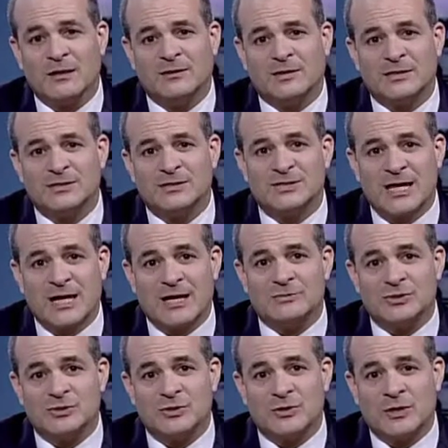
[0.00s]
it doesn't
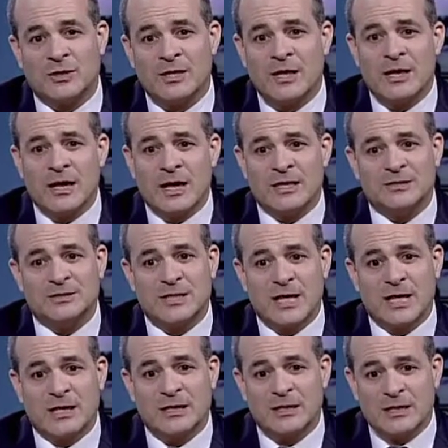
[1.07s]
sound as good as
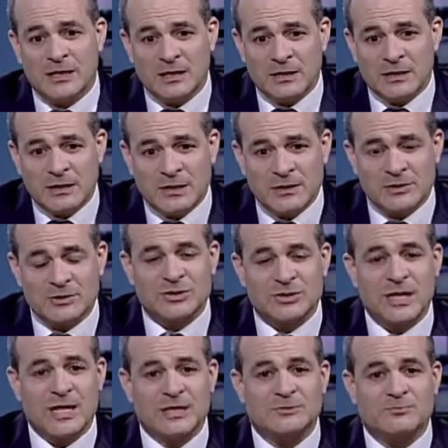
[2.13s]
saying, here's
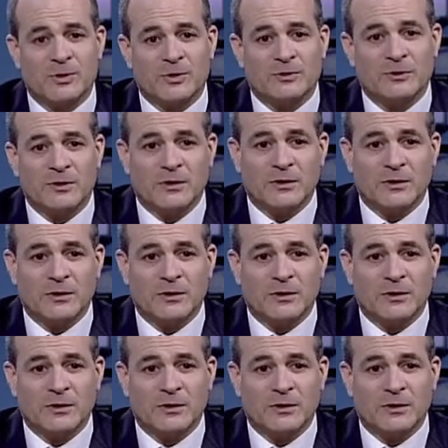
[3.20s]
the expert.